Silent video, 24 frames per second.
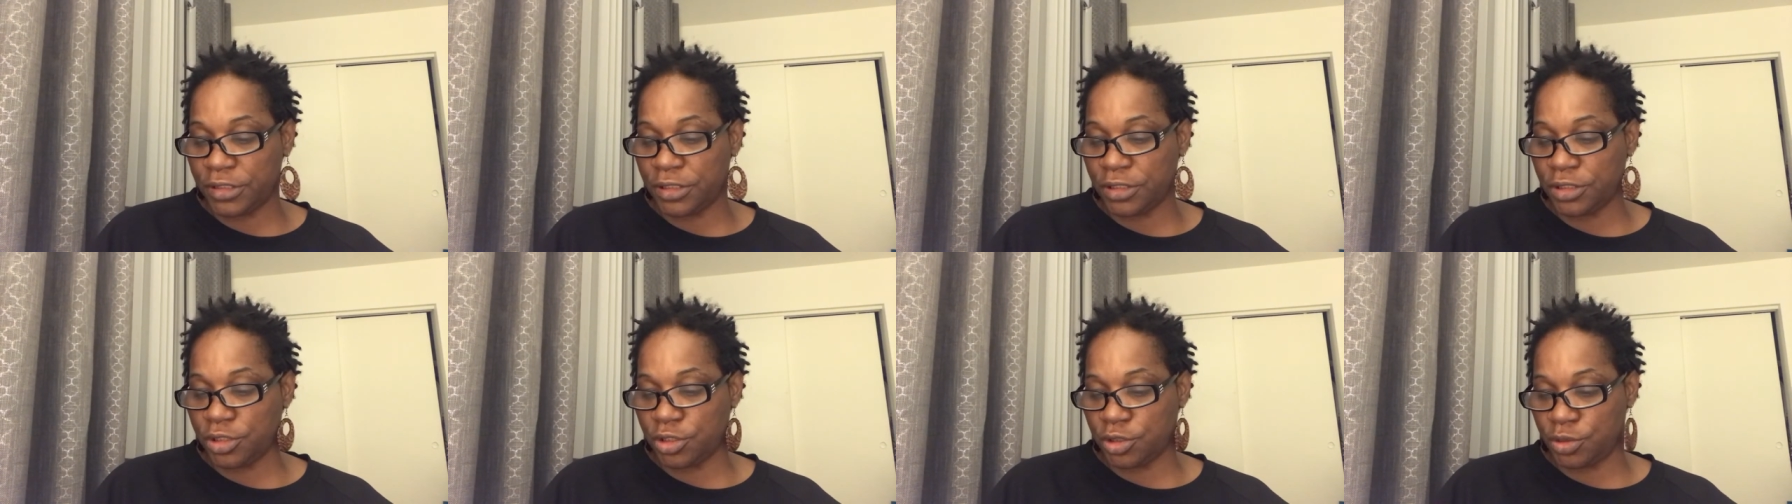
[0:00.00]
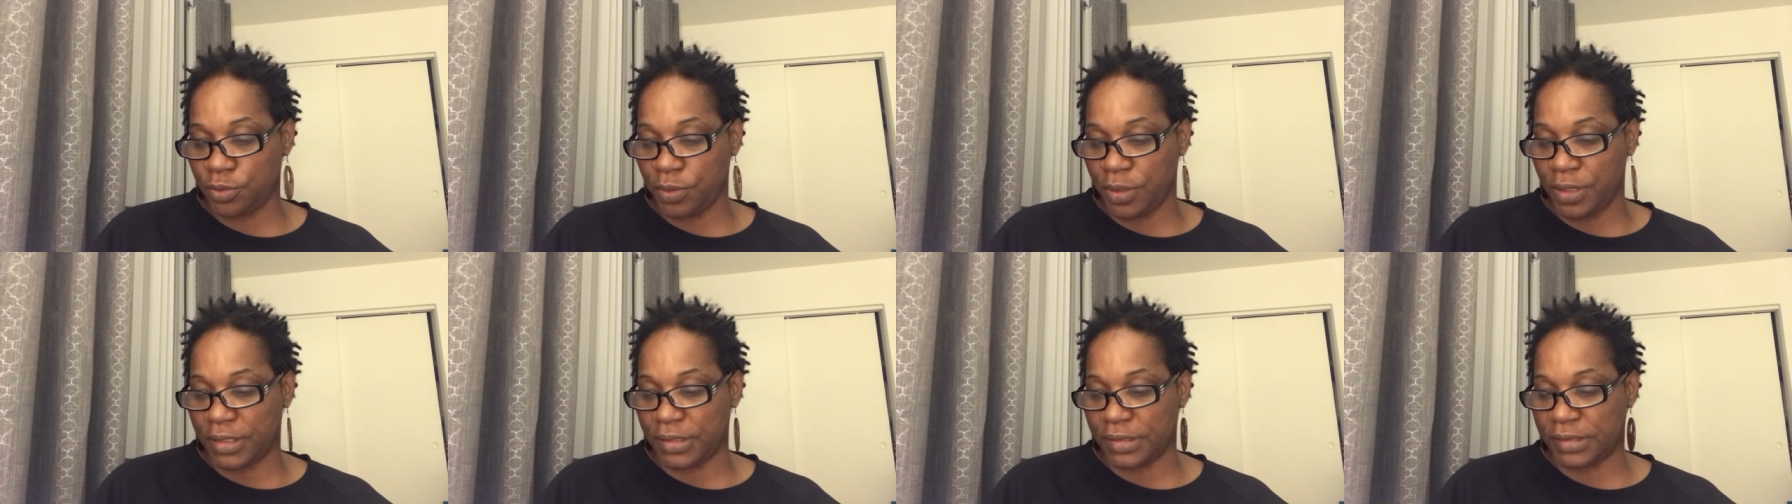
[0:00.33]
to
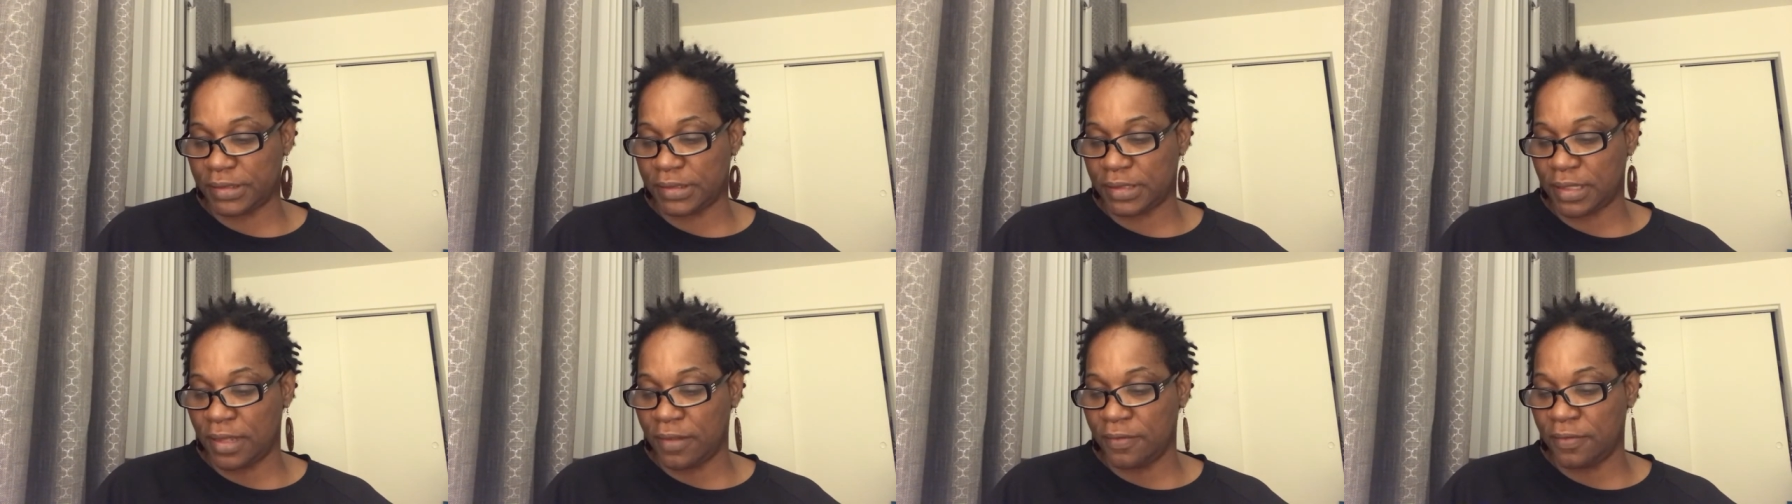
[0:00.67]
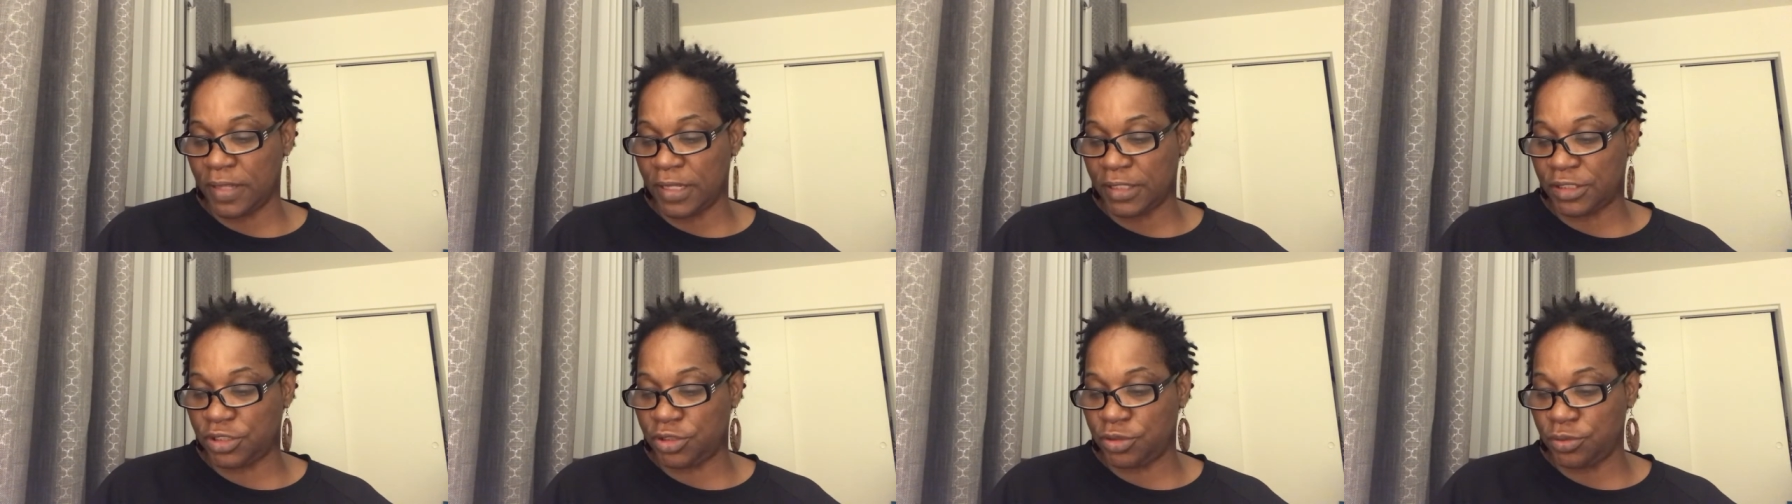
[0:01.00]
trust
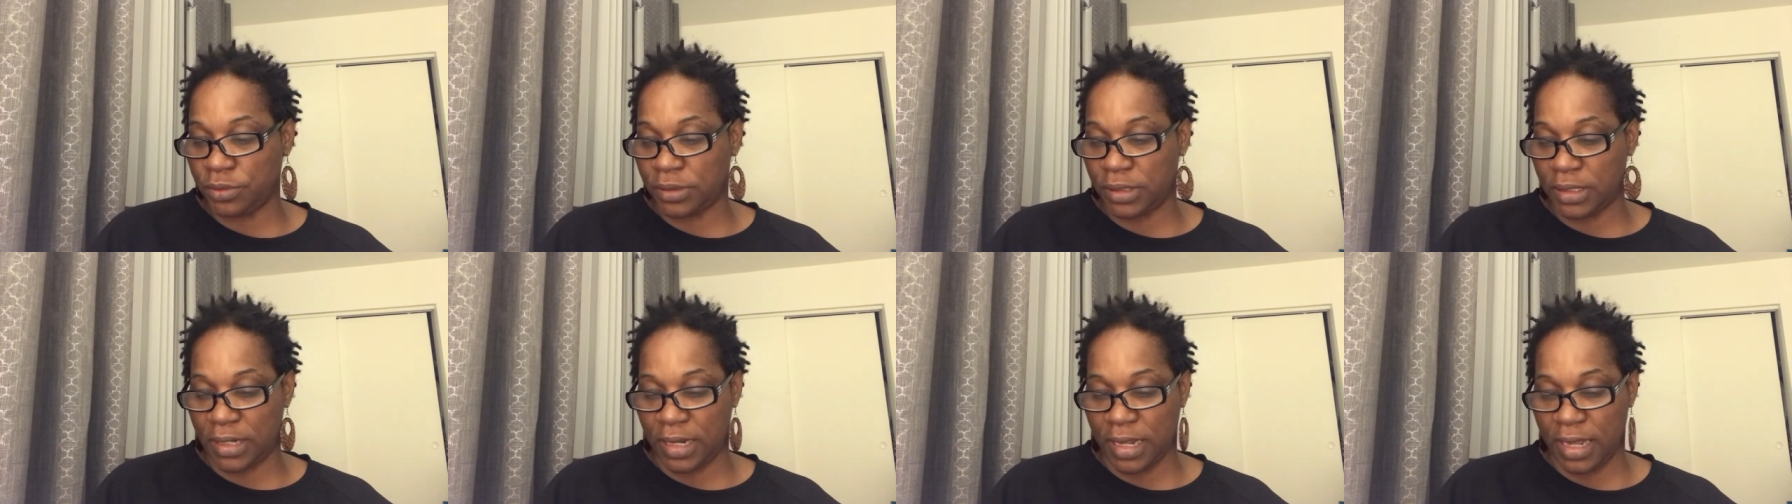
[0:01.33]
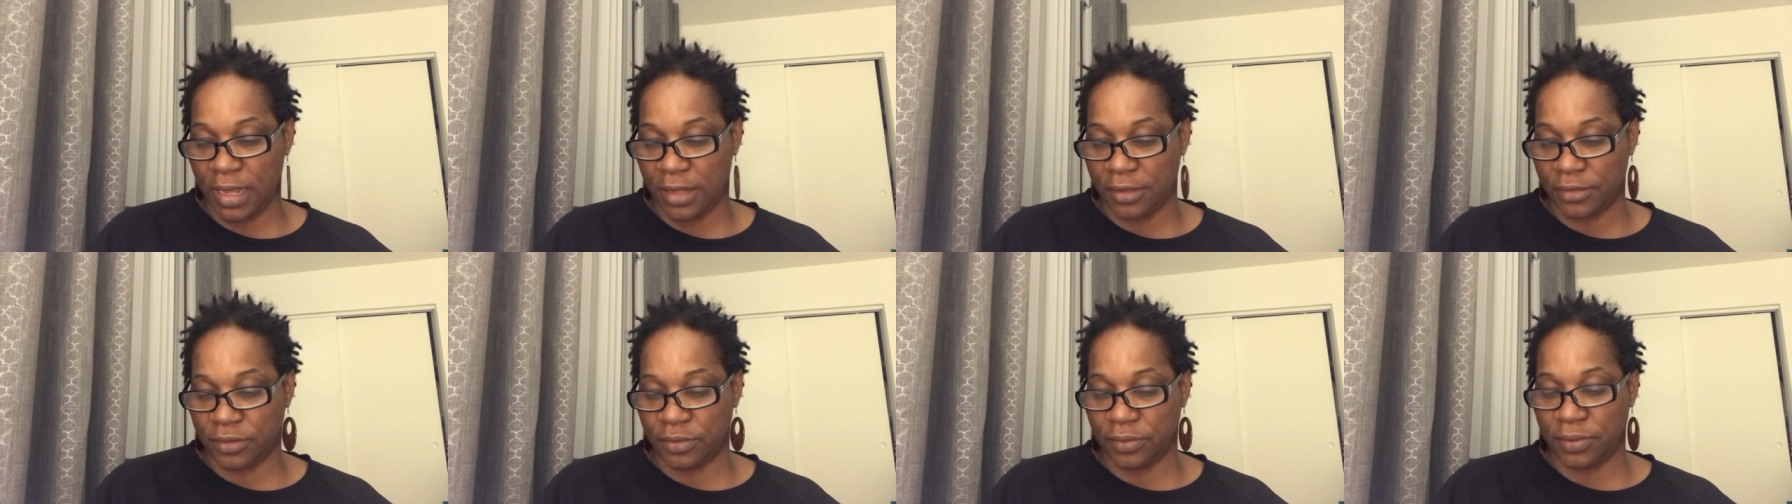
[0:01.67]
that you can
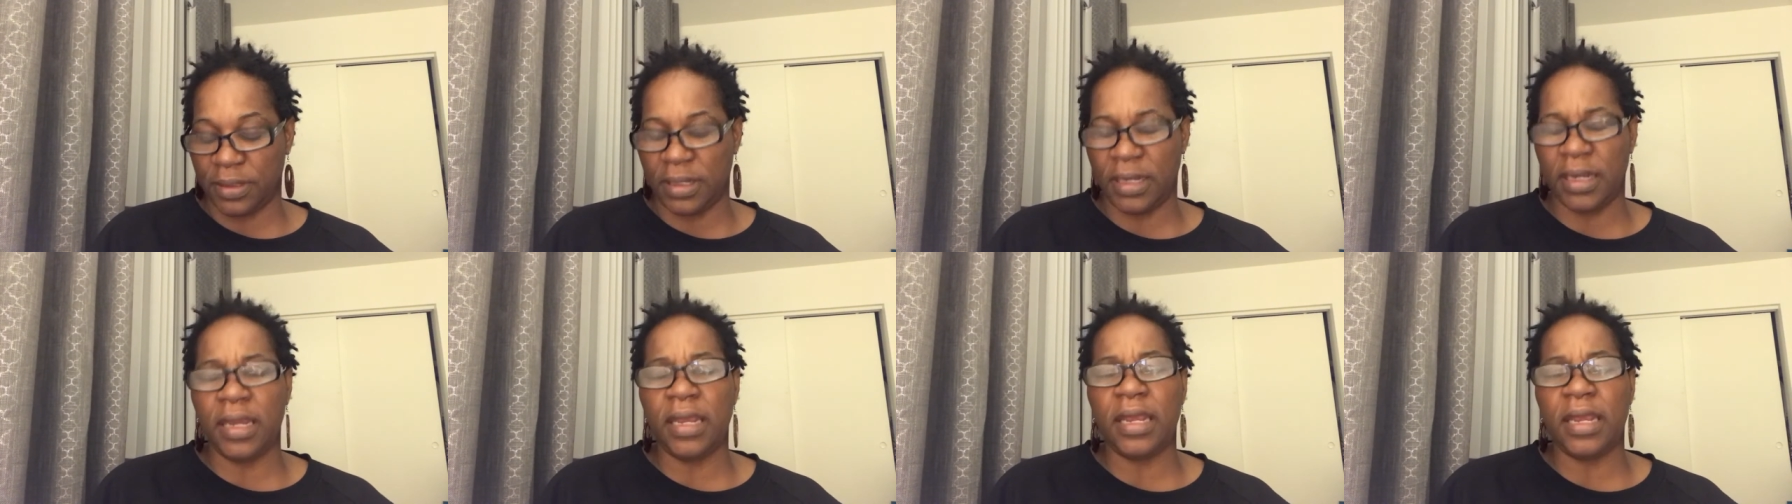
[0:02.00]
handle